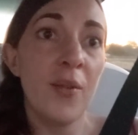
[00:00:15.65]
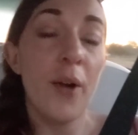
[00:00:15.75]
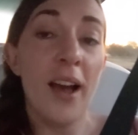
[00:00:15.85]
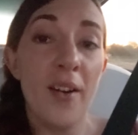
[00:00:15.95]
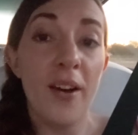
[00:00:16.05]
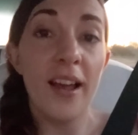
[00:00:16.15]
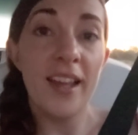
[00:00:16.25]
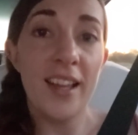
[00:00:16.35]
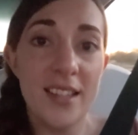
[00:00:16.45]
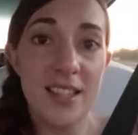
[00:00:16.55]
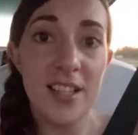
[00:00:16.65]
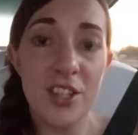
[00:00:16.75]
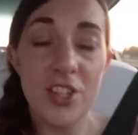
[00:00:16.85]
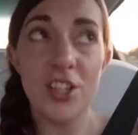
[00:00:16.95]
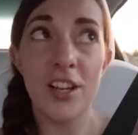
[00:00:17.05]
wow, I had
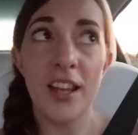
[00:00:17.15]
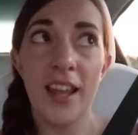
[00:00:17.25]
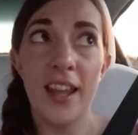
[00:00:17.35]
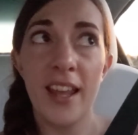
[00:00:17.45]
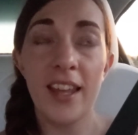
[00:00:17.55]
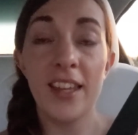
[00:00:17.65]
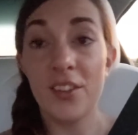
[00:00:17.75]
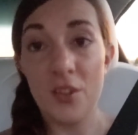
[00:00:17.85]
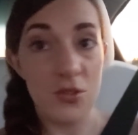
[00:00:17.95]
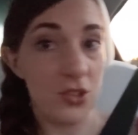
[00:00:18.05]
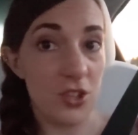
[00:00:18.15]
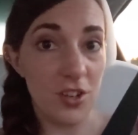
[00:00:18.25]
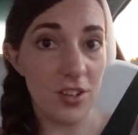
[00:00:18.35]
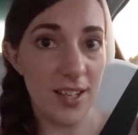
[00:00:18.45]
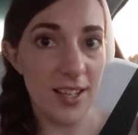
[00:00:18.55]
such a hero's
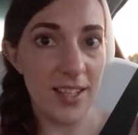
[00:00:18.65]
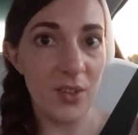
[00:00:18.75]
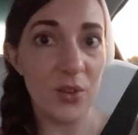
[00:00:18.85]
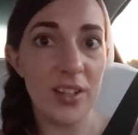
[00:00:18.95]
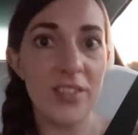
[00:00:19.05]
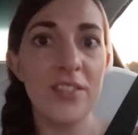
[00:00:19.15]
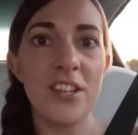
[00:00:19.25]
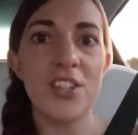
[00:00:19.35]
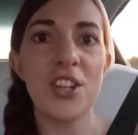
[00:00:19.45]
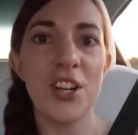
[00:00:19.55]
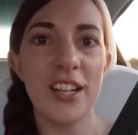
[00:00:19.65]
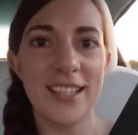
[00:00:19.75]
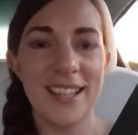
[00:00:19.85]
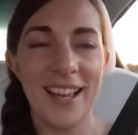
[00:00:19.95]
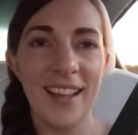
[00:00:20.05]
journey or
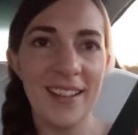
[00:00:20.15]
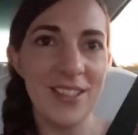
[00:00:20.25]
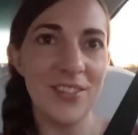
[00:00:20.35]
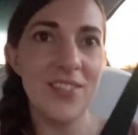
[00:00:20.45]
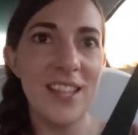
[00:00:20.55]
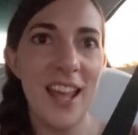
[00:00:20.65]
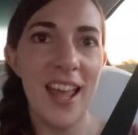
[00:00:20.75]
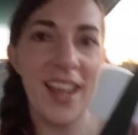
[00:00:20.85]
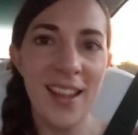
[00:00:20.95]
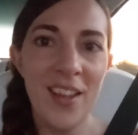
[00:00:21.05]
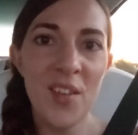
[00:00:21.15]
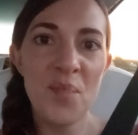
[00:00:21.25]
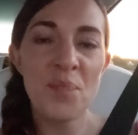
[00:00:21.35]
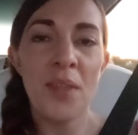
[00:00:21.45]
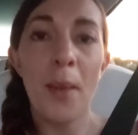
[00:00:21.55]
adventurous kind of day.
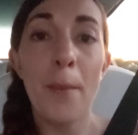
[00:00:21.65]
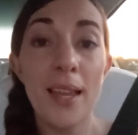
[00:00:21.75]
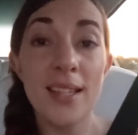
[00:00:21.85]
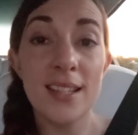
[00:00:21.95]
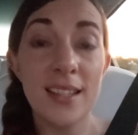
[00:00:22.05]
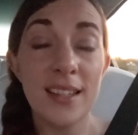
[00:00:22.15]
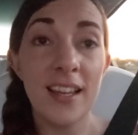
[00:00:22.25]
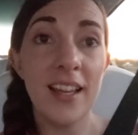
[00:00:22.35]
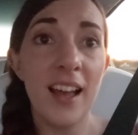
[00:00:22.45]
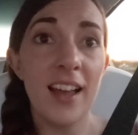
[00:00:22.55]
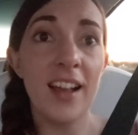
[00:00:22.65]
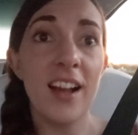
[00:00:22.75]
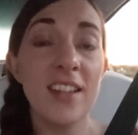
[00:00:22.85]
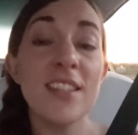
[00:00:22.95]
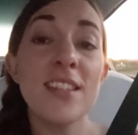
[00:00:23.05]
Basically, I
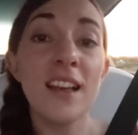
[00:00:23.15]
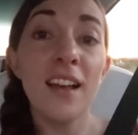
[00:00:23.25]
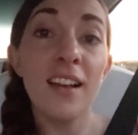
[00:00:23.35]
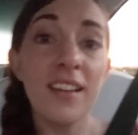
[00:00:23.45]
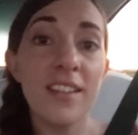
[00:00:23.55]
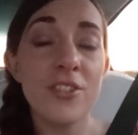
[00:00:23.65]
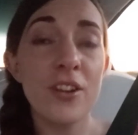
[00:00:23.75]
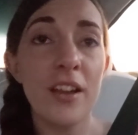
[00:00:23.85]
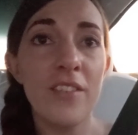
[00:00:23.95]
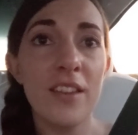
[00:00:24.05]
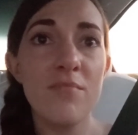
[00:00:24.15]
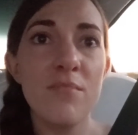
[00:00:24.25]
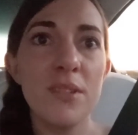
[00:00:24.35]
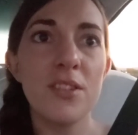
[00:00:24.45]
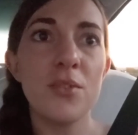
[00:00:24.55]
got stuck
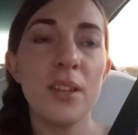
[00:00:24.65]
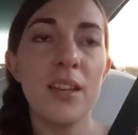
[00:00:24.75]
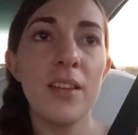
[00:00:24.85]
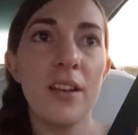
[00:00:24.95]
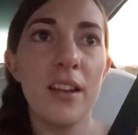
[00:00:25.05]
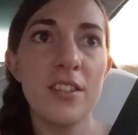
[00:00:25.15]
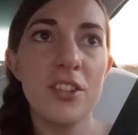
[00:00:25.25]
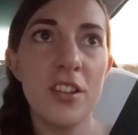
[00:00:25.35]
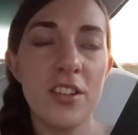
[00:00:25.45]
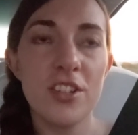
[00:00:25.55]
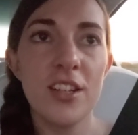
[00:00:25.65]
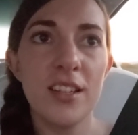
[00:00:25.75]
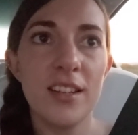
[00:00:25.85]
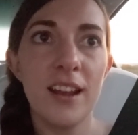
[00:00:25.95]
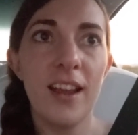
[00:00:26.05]
driving between Grand
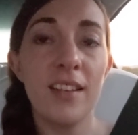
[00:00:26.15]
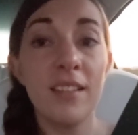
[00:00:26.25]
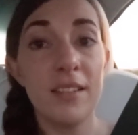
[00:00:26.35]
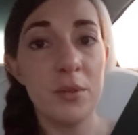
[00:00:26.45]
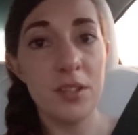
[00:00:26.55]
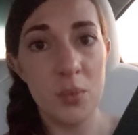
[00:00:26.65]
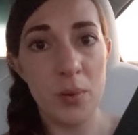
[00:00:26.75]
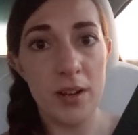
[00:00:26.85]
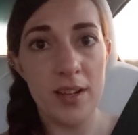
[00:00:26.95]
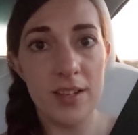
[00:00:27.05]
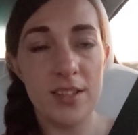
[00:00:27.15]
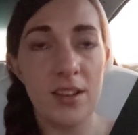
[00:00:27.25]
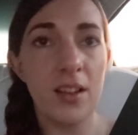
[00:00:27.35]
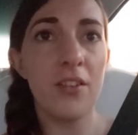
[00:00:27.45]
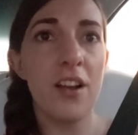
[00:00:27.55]
Junction and Glenwood Springs,
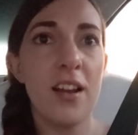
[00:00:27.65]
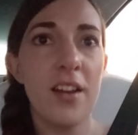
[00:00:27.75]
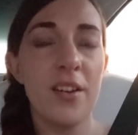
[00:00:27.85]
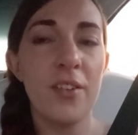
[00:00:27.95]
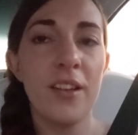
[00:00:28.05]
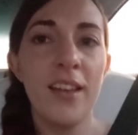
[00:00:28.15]
Colorado,